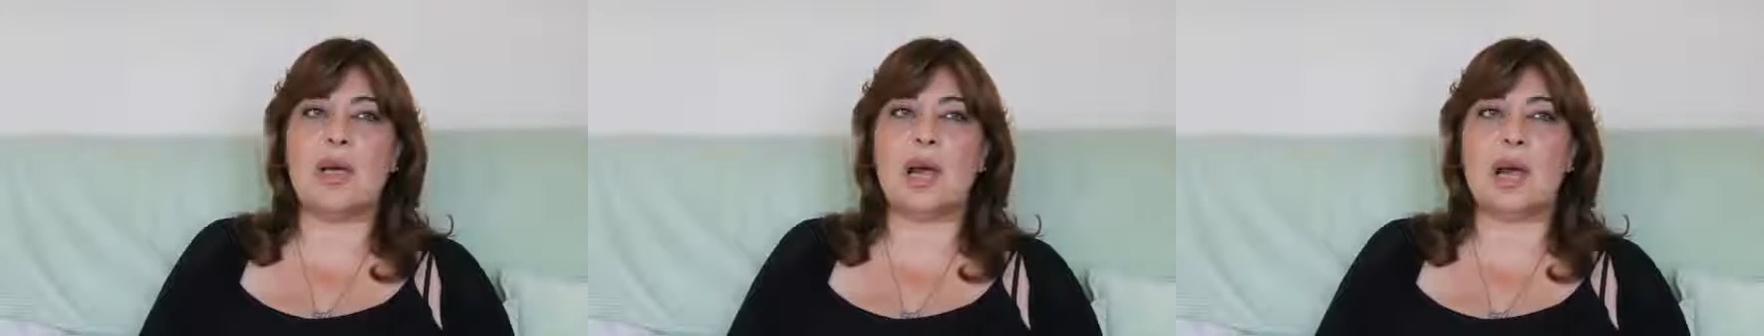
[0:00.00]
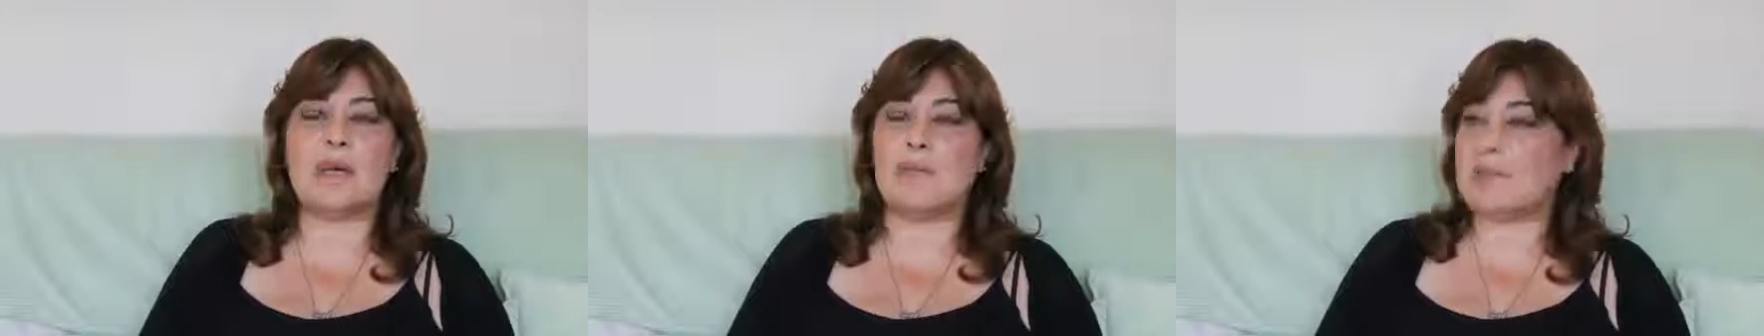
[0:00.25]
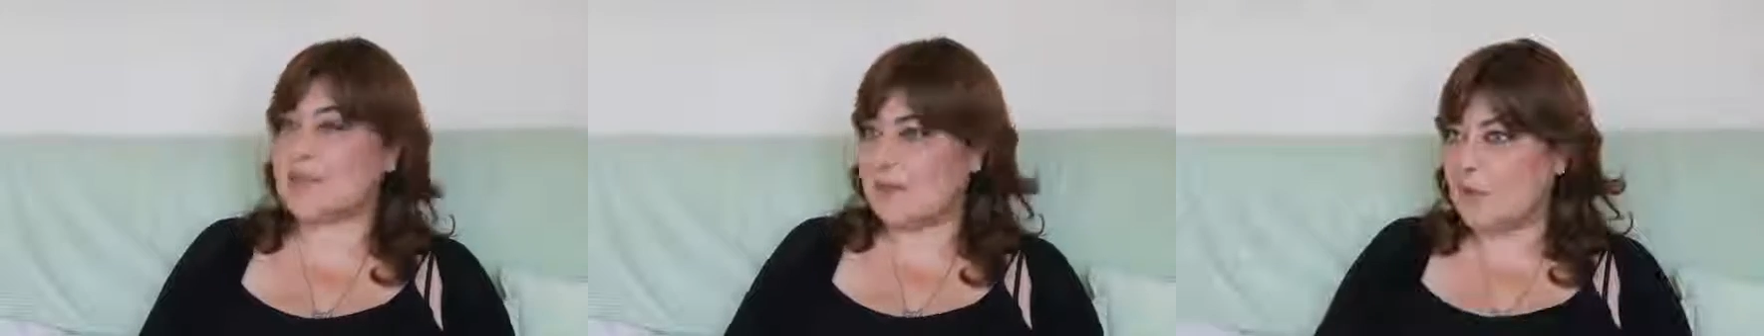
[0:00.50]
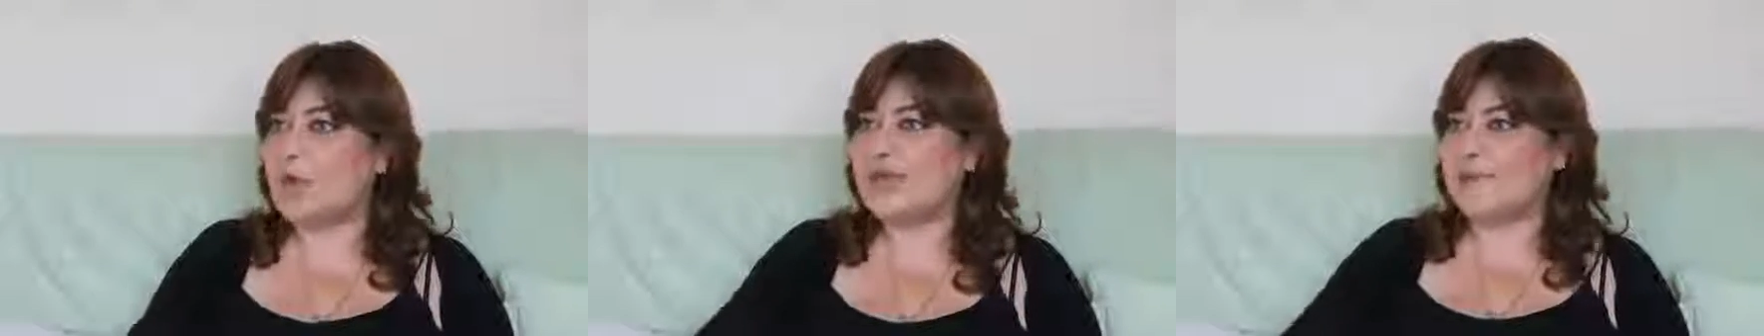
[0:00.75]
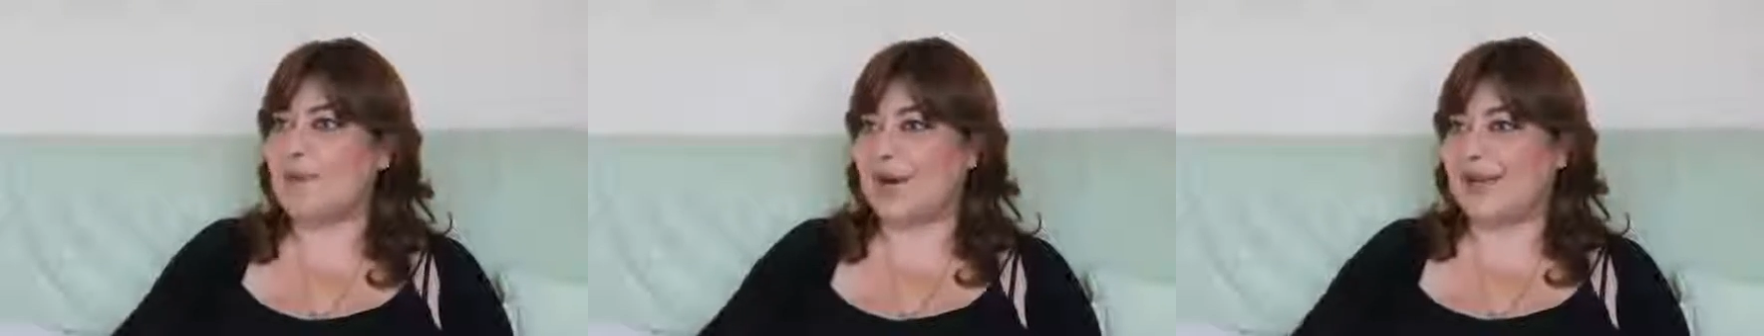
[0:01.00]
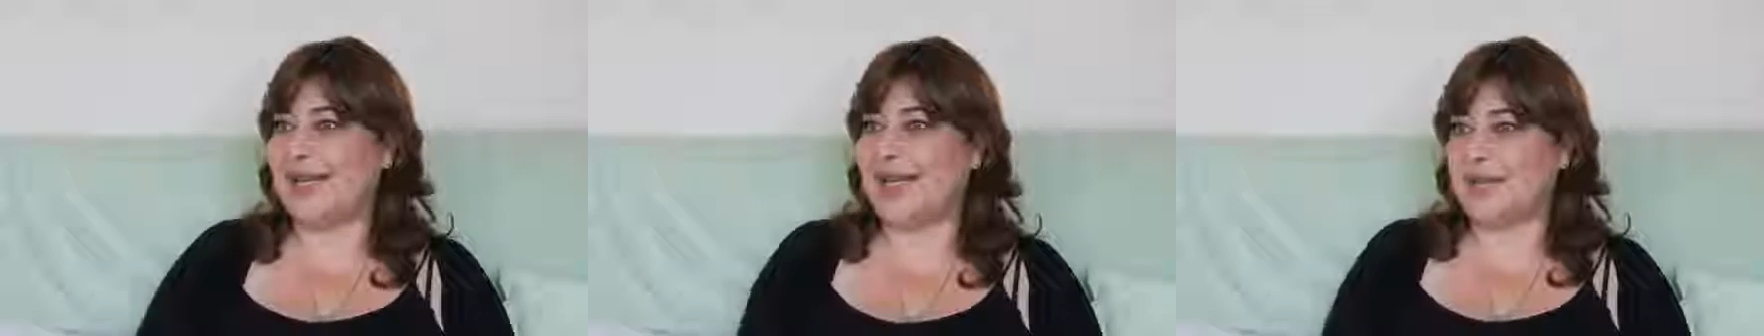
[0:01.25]
the smallest
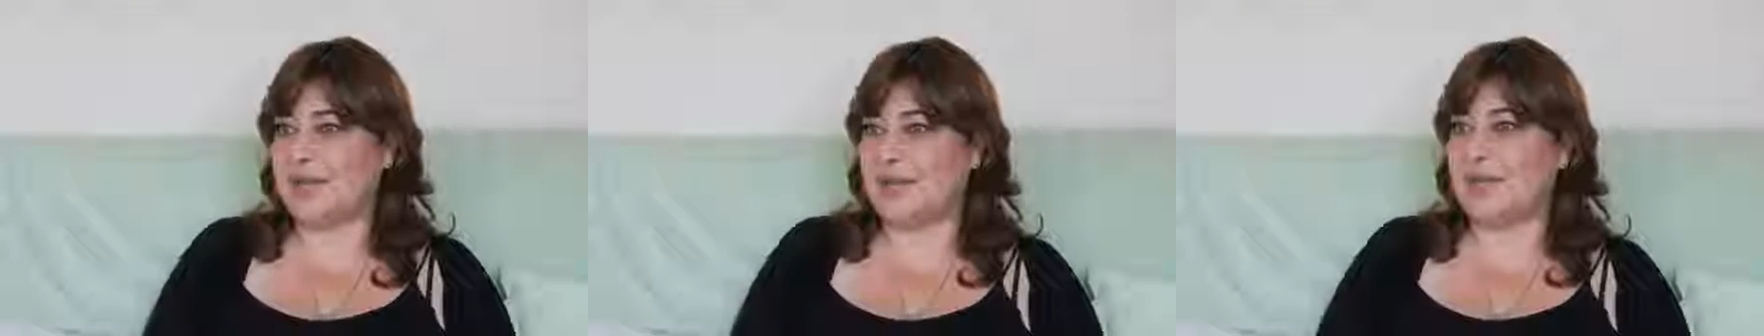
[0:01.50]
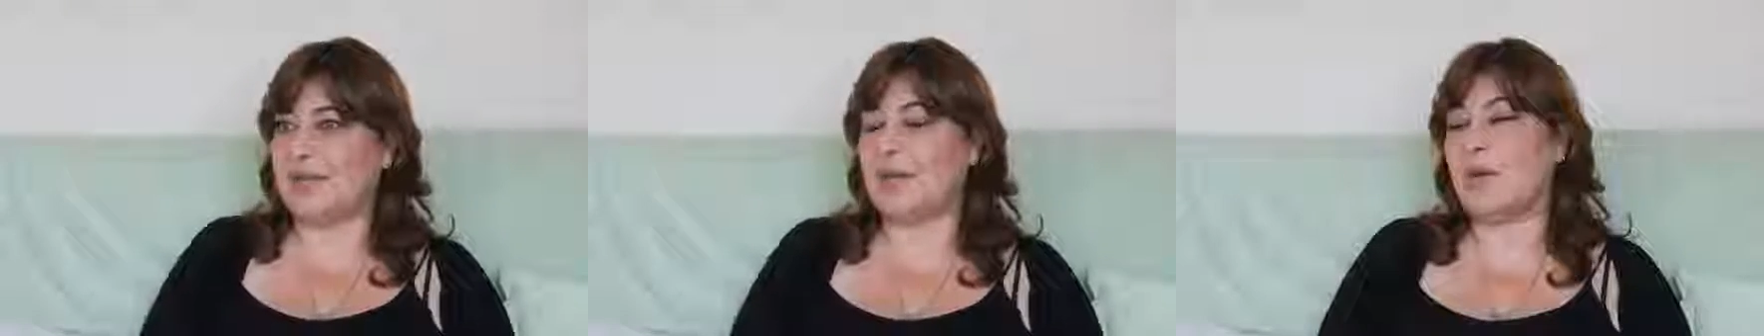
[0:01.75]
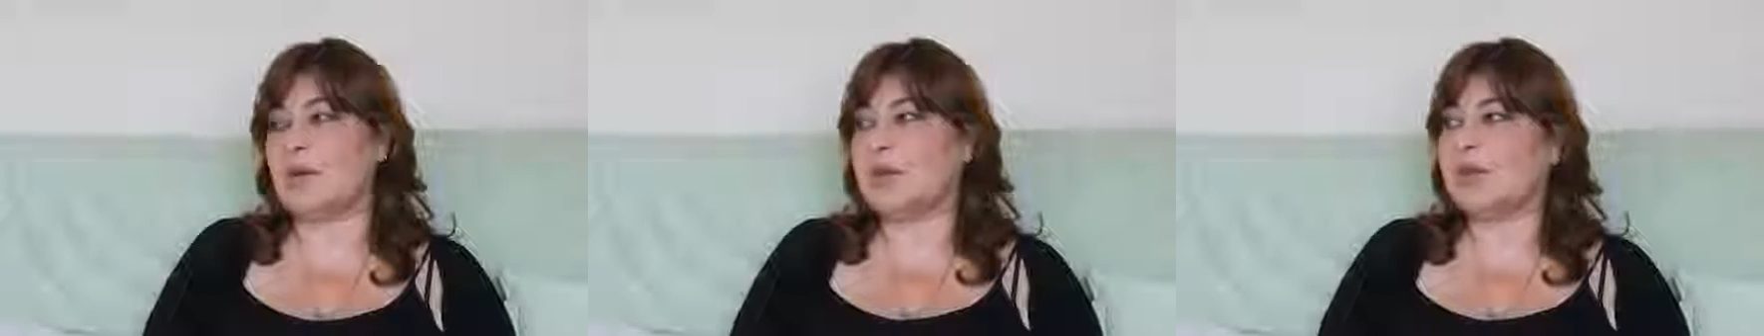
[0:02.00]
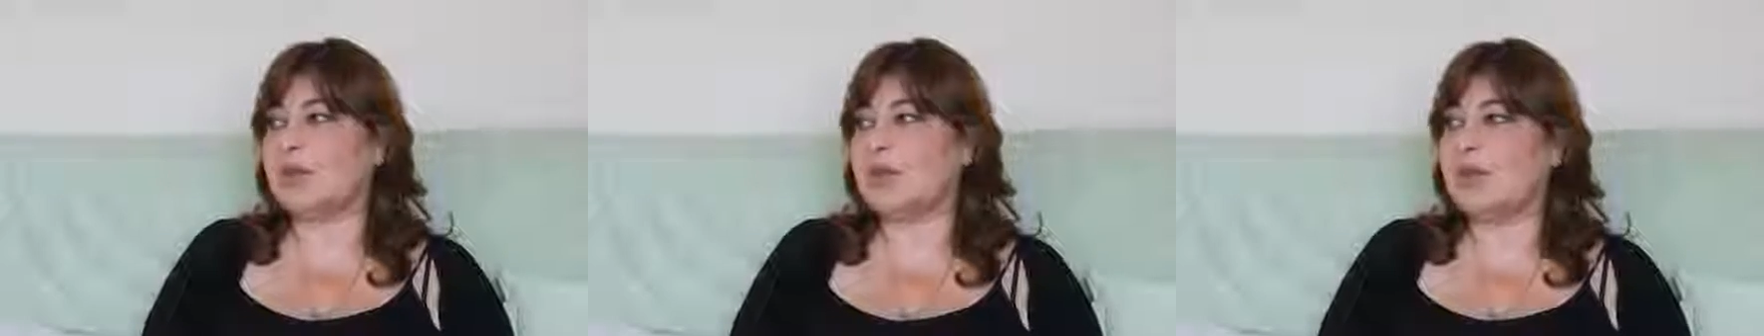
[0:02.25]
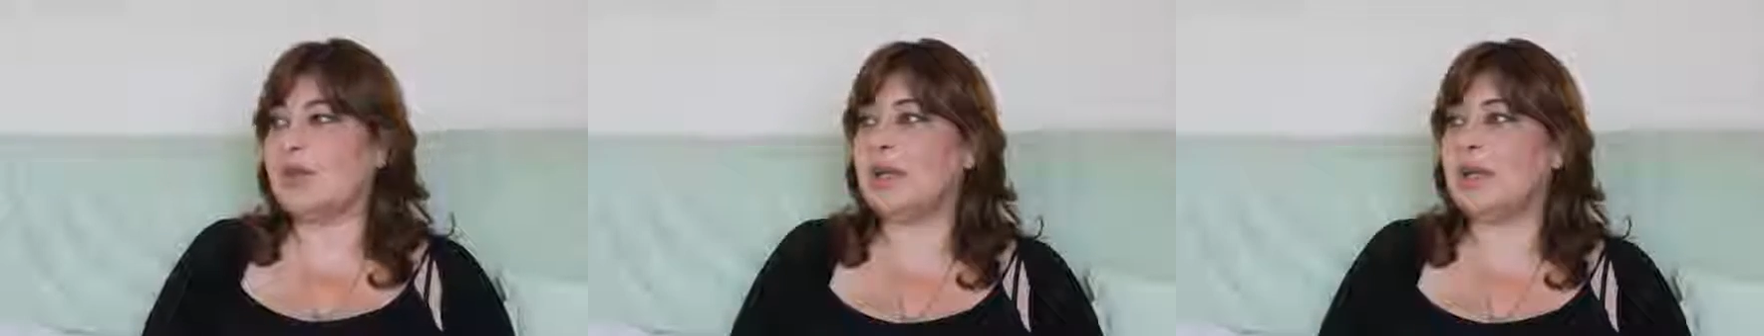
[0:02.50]
party actually in the coalition.